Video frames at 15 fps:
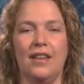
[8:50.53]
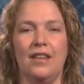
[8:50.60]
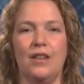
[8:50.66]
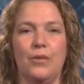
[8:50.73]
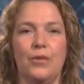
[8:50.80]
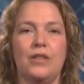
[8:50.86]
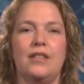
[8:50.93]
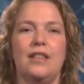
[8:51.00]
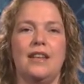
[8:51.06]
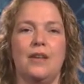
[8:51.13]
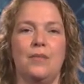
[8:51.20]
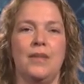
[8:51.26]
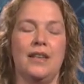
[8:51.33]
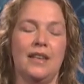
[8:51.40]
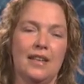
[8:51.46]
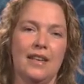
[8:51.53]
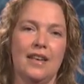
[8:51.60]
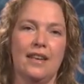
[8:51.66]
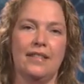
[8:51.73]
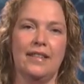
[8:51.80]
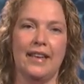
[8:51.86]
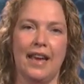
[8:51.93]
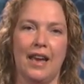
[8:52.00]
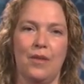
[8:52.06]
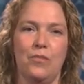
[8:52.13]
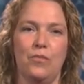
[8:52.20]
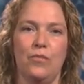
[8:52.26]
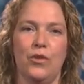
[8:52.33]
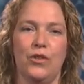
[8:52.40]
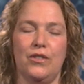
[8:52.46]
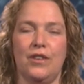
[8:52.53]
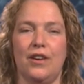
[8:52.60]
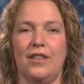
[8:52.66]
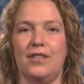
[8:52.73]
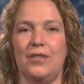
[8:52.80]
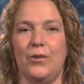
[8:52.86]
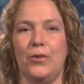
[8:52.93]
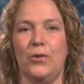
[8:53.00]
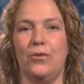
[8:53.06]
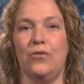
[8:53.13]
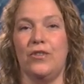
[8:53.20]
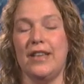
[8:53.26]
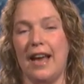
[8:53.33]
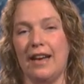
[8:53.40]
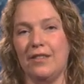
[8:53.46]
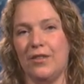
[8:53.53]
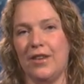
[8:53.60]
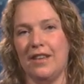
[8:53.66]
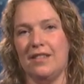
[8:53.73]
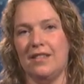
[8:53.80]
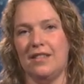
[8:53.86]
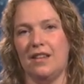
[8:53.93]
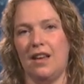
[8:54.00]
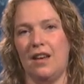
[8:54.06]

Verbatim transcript: you will see immediately that the game will start to react to this